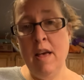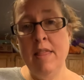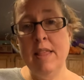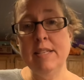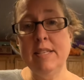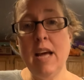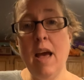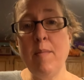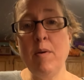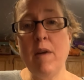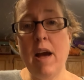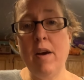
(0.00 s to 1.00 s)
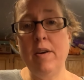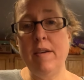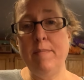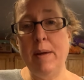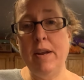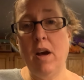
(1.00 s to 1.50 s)
This time around, I've
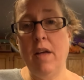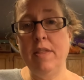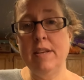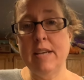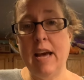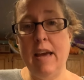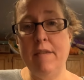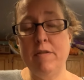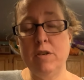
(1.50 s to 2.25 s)
been on the diet for